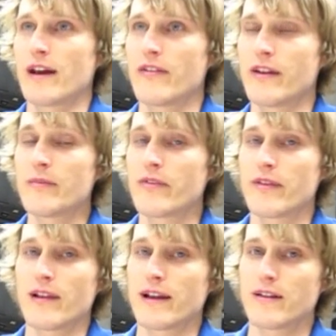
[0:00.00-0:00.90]

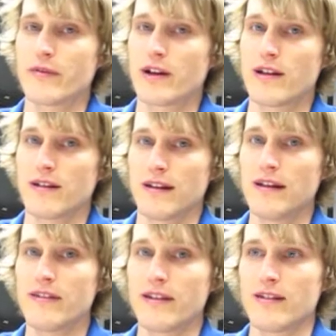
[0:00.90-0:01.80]
seems like it's very
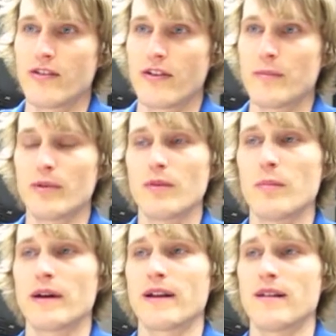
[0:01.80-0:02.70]
easy and simple,
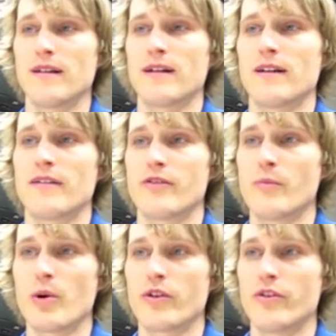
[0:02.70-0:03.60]
but
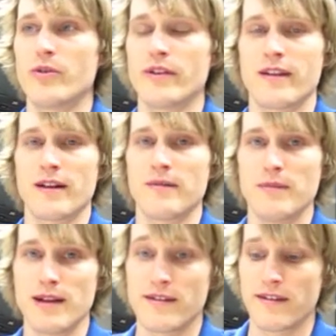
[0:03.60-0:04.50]
there's more to it than
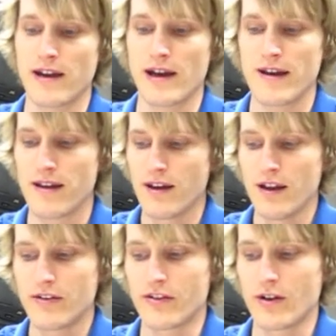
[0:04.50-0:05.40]
meets the eye,
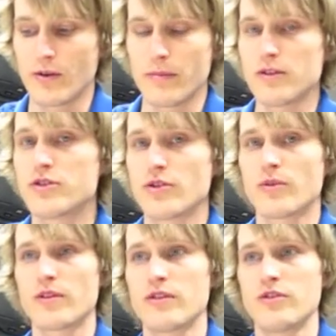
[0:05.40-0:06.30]
so be sure